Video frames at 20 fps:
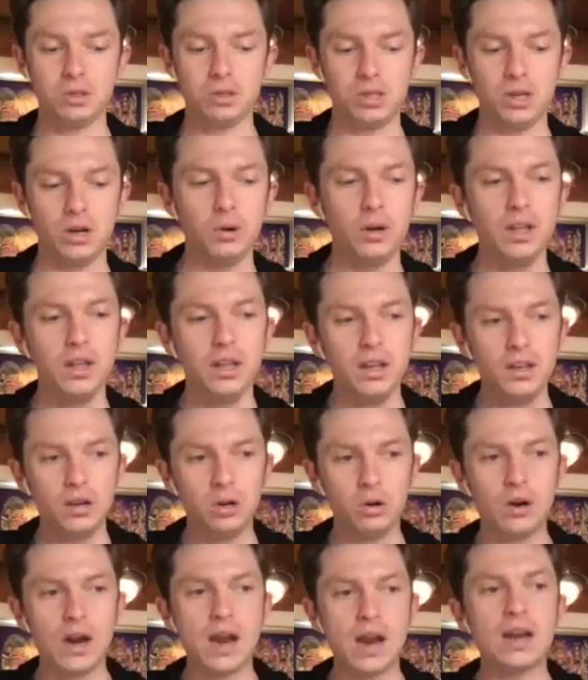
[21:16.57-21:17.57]
So
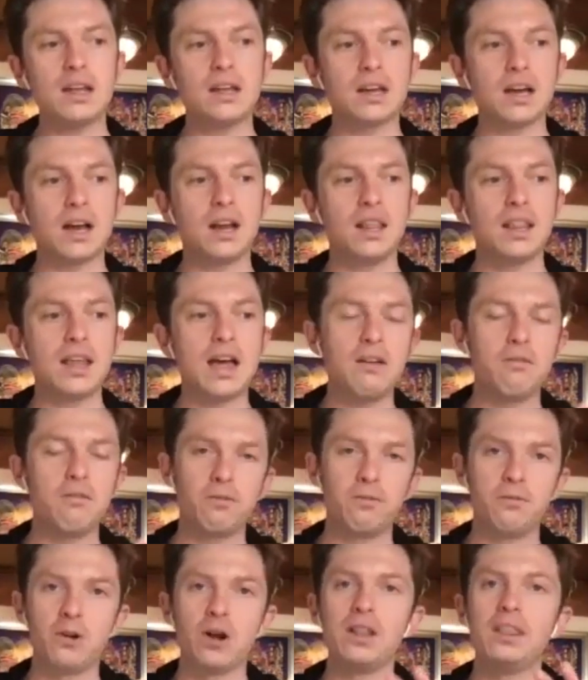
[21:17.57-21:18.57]
creating kind of that
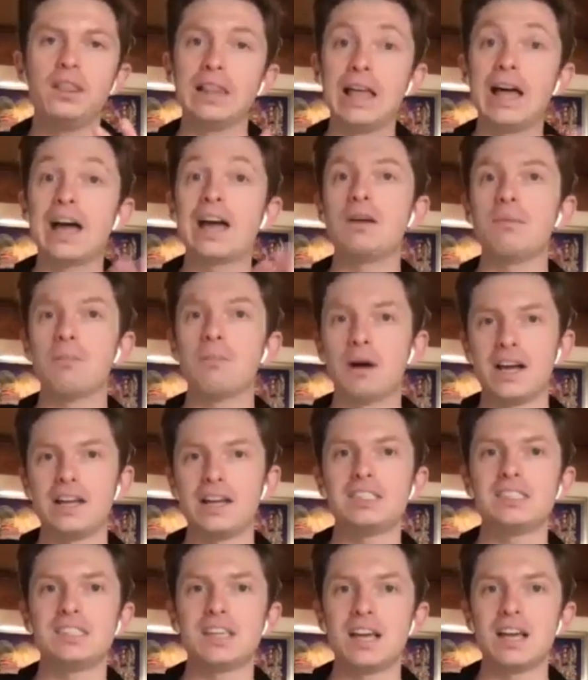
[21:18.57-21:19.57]
frontline
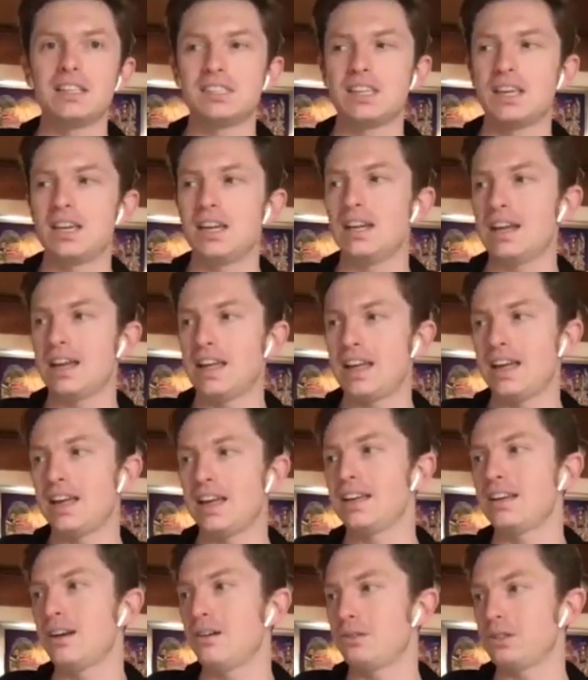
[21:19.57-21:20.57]
mindset, saying, hey,
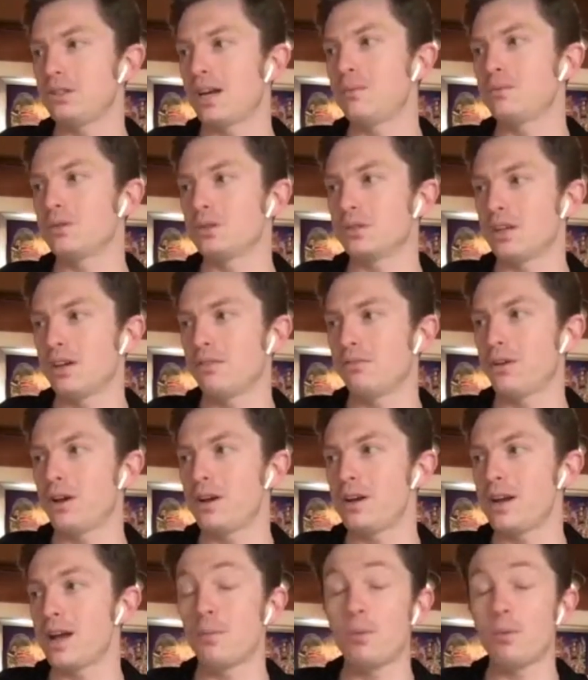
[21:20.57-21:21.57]
you know, times are tough
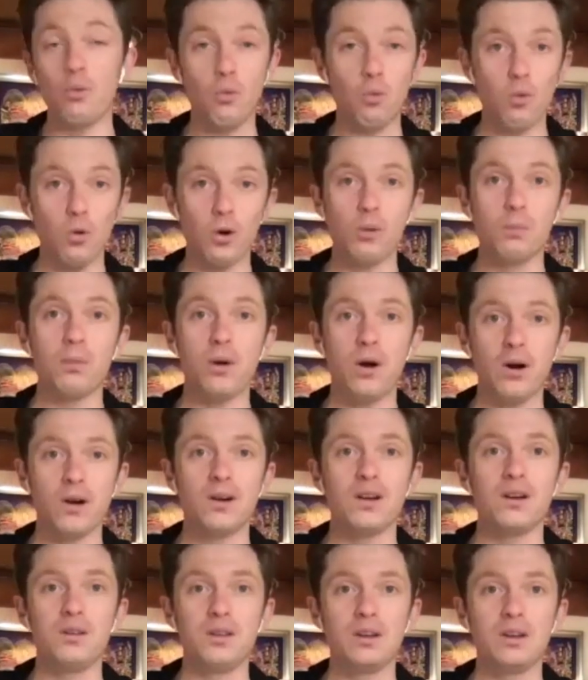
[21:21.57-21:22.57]
right now, but
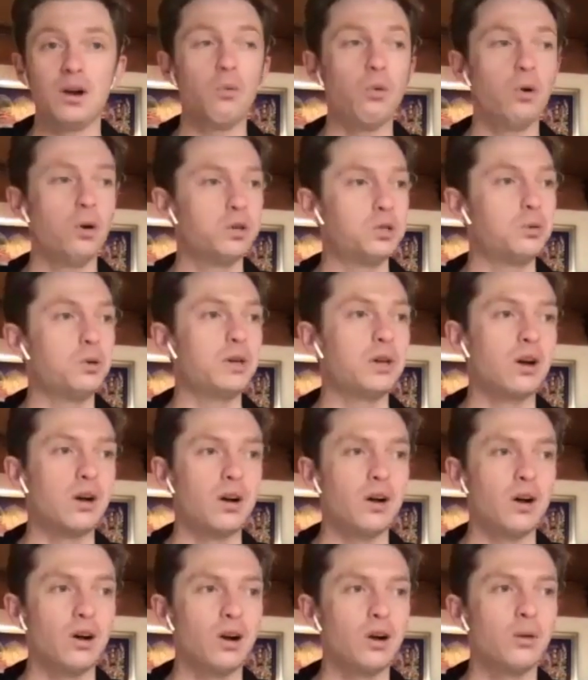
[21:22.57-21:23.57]
we're doing
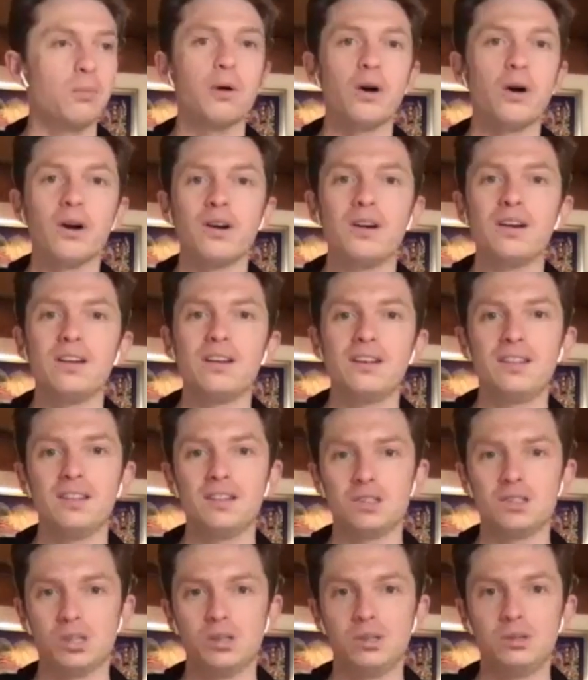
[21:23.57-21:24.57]
our part in
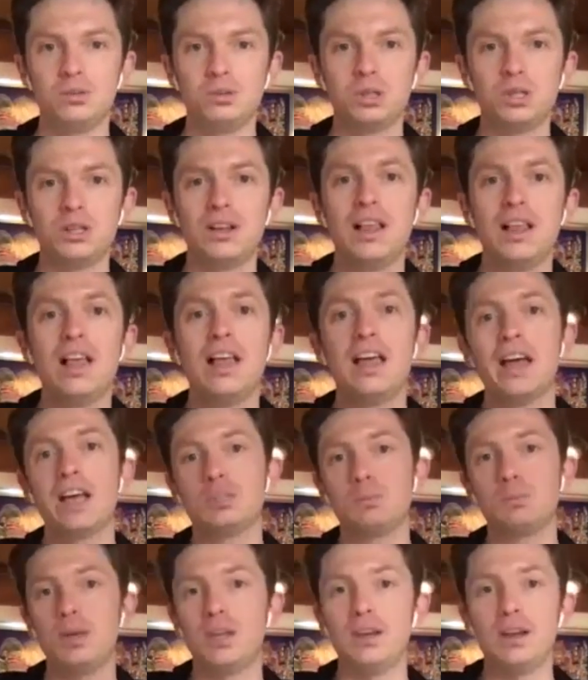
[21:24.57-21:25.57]
the solution,
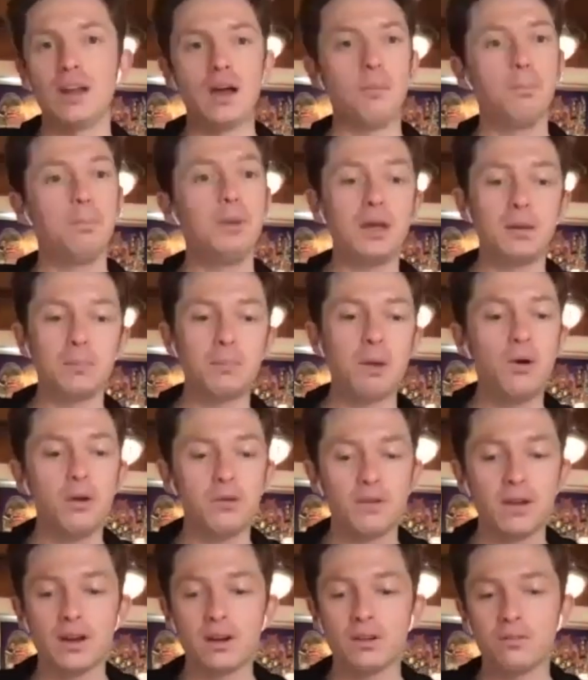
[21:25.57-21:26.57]
has been a big
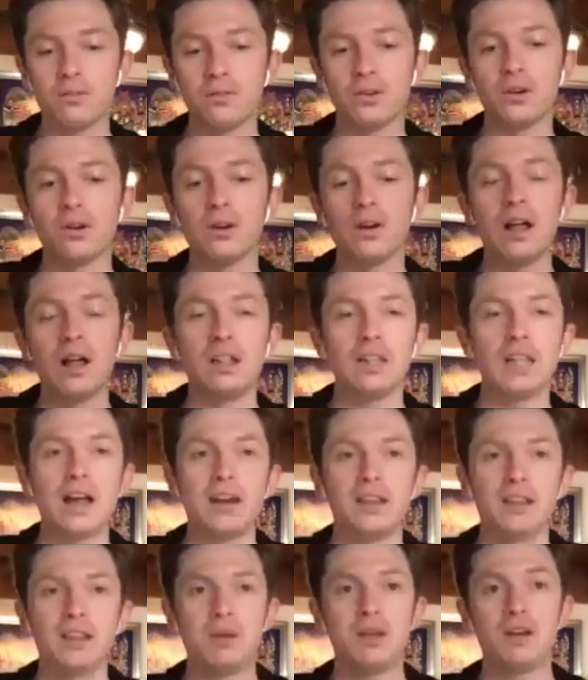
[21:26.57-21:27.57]
motivator for a
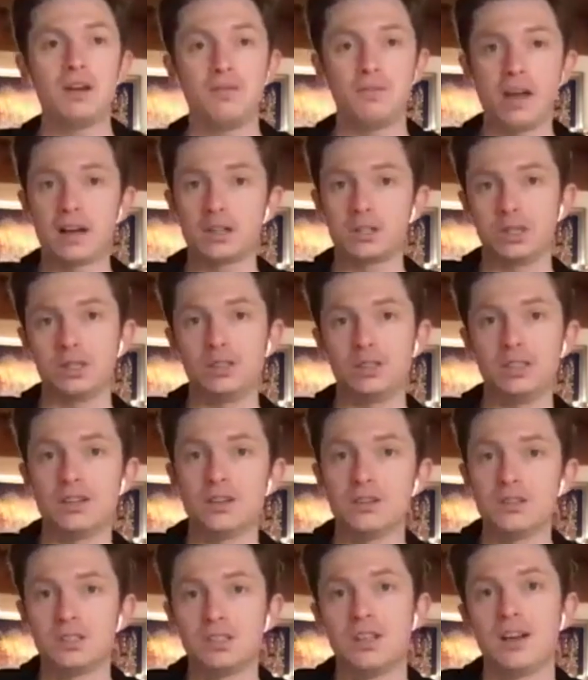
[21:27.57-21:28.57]
lot of the manufacturing
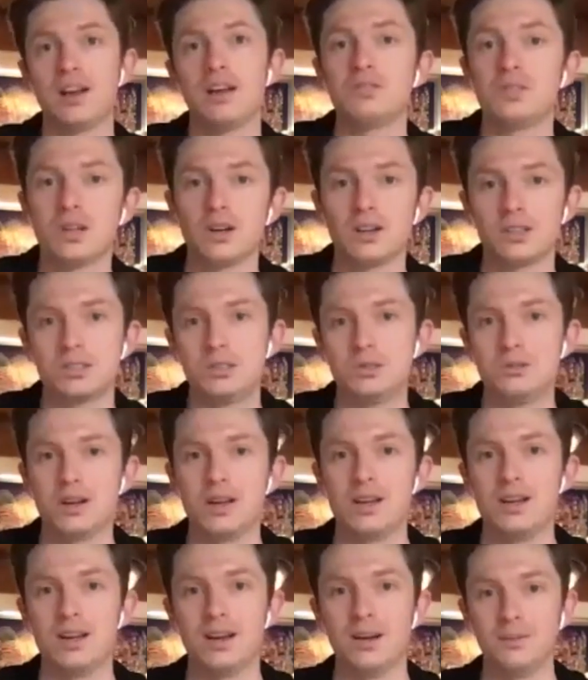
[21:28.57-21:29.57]
leaders that I've talked to
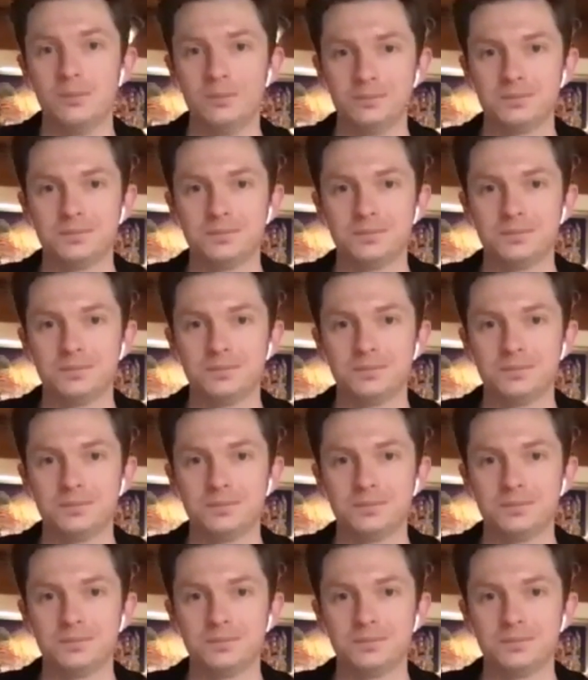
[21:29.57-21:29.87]
right now.